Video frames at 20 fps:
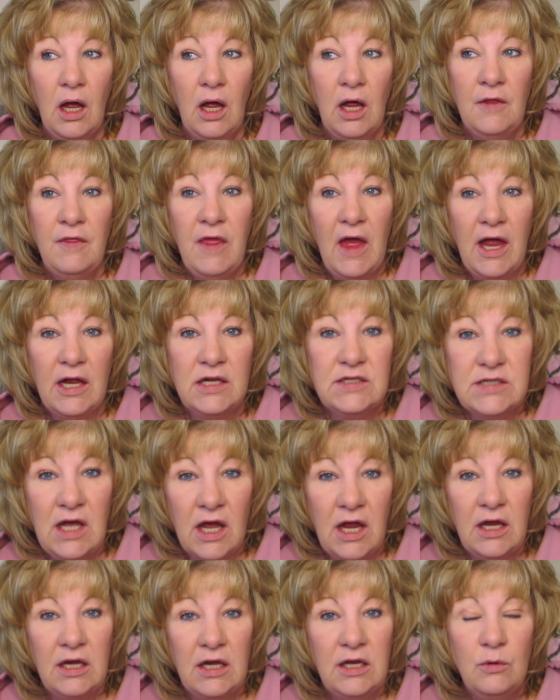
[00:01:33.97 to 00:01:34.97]
And the
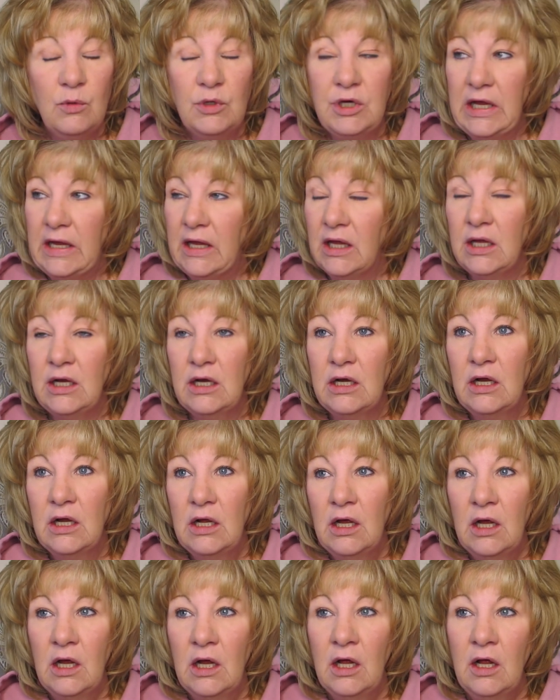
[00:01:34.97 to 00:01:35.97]
anxiety would hit.
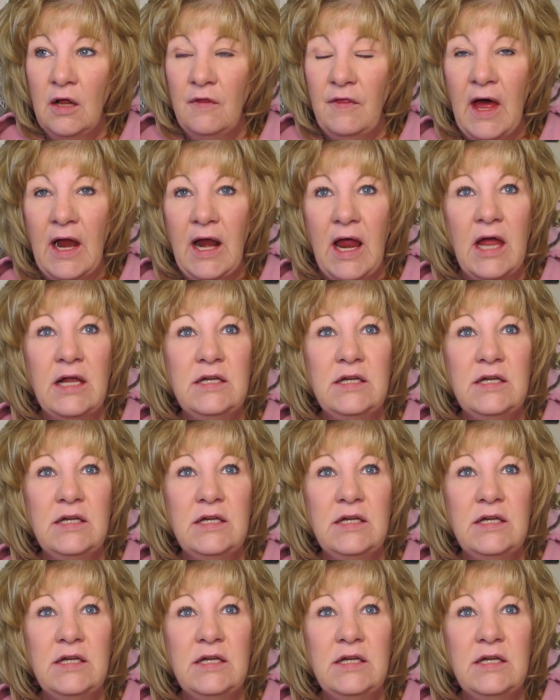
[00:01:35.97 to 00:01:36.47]
That